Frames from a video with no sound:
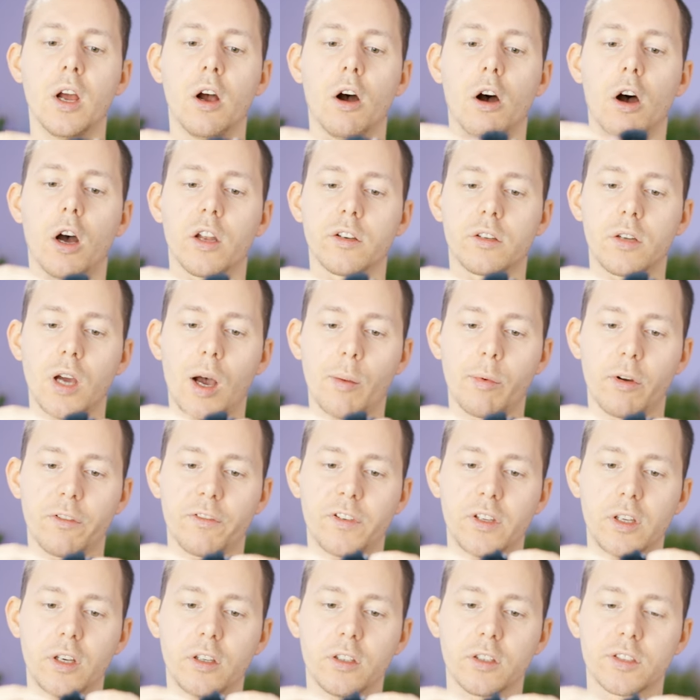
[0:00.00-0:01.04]
on top of
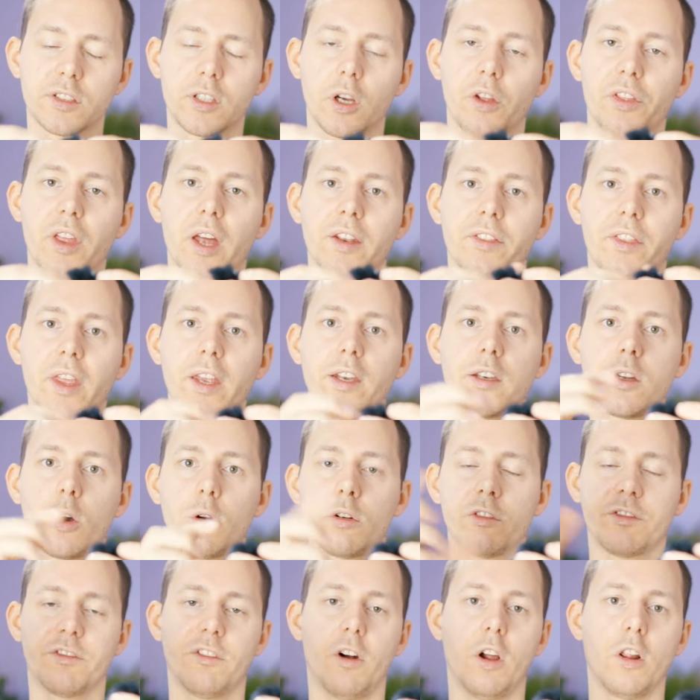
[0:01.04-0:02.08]
here so that they
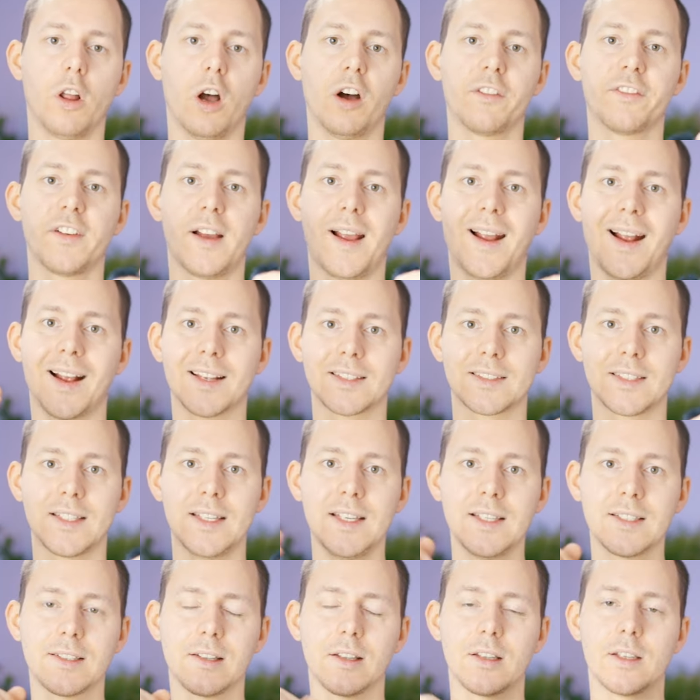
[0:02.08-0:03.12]
don't fall off as
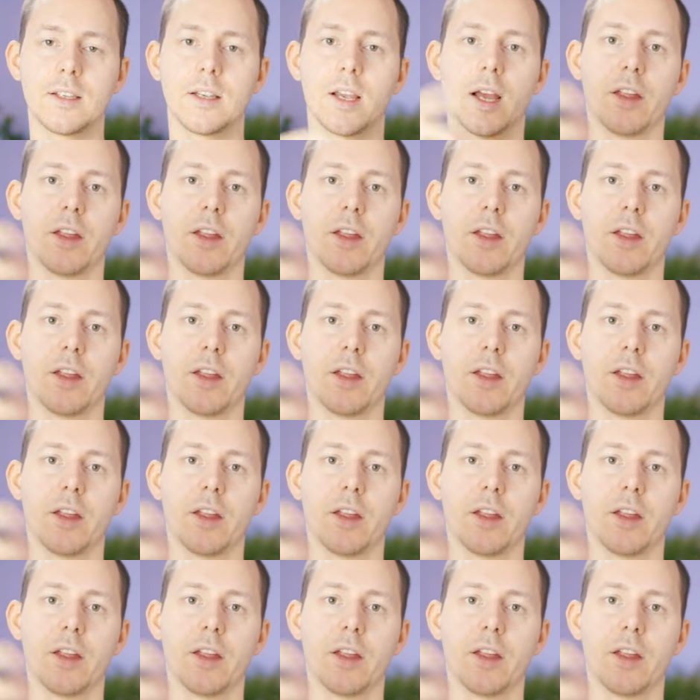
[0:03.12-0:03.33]
easily.